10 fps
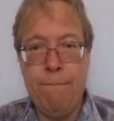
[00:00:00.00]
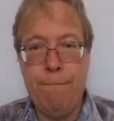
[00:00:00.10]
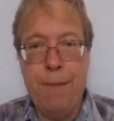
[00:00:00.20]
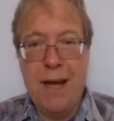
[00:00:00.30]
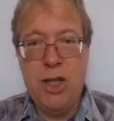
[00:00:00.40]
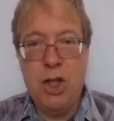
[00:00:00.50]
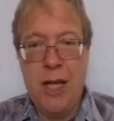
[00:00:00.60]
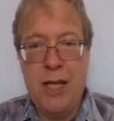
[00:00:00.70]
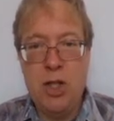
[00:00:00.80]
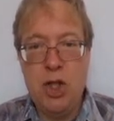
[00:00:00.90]
my
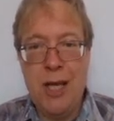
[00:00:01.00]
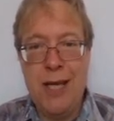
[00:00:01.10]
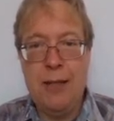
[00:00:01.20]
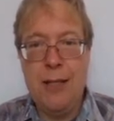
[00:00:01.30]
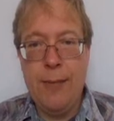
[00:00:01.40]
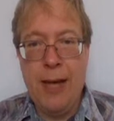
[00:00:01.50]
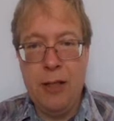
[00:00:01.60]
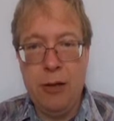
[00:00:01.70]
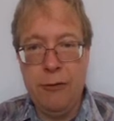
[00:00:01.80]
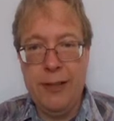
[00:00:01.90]
change in
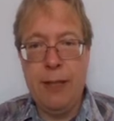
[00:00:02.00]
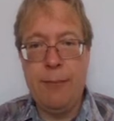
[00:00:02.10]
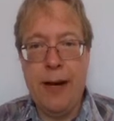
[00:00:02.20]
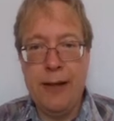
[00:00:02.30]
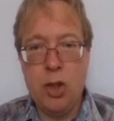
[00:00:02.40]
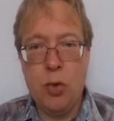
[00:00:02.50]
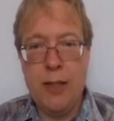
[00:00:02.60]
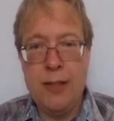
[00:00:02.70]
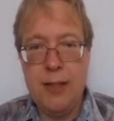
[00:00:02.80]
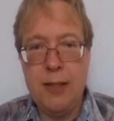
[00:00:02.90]
demand over here, minus
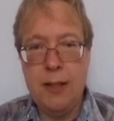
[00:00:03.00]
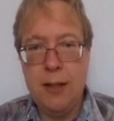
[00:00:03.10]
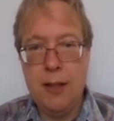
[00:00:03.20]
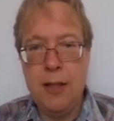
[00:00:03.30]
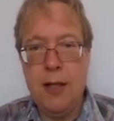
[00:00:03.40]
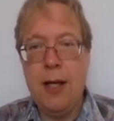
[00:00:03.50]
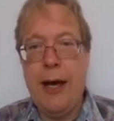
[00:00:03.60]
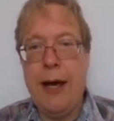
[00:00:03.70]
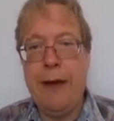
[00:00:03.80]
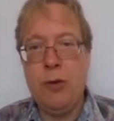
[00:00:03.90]
20.
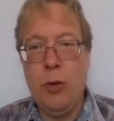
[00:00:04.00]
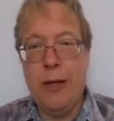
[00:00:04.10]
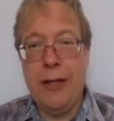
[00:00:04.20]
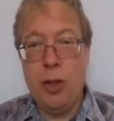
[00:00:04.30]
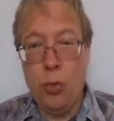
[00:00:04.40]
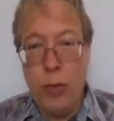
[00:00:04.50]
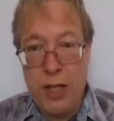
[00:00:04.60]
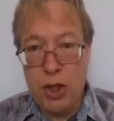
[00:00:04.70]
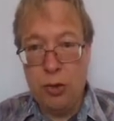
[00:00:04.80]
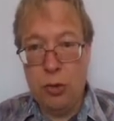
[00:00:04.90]
I have to look at the
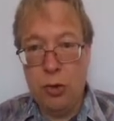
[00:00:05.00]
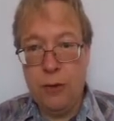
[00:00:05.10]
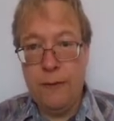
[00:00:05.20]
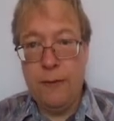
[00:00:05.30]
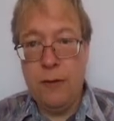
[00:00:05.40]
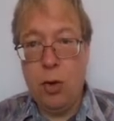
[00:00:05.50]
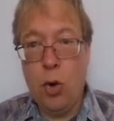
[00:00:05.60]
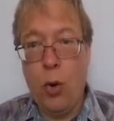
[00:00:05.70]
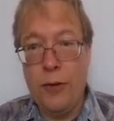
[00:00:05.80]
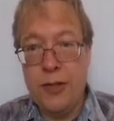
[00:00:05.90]
original
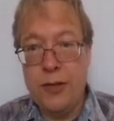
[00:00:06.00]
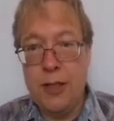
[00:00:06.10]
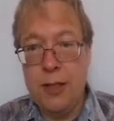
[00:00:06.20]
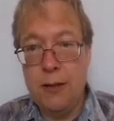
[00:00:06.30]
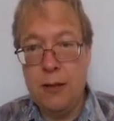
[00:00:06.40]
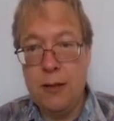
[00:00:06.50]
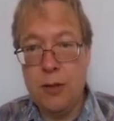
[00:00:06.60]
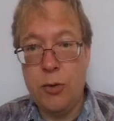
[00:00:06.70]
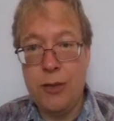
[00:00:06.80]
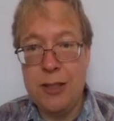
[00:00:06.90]
quantity.
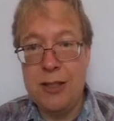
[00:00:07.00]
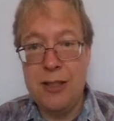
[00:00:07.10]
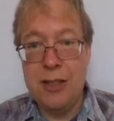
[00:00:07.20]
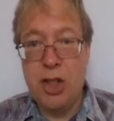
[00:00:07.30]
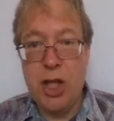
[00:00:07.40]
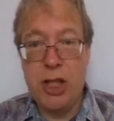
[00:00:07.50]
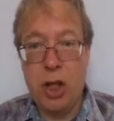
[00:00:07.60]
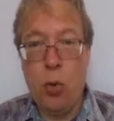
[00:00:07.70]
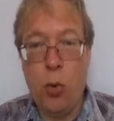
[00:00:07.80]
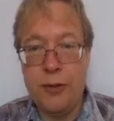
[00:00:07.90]
Sorry, this is the change
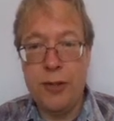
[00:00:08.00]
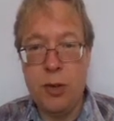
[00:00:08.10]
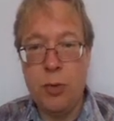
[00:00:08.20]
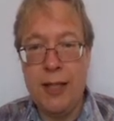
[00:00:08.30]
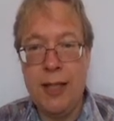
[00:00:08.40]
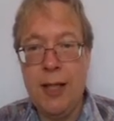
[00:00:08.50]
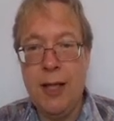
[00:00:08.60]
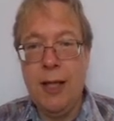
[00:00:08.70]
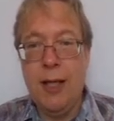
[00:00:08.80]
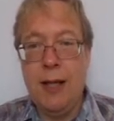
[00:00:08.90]
in quantity, right?
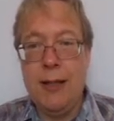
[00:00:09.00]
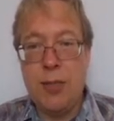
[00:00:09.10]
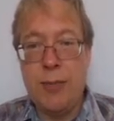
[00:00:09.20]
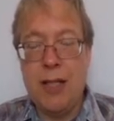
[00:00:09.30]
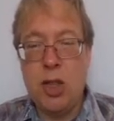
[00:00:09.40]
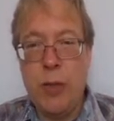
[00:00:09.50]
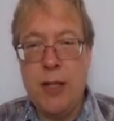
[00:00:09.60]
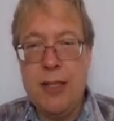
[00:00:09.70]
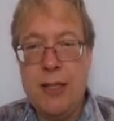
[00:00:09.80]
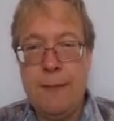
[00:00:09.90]
And that's minus
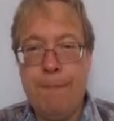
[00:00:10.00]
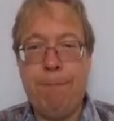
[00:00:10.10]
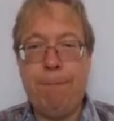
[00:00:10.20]
20.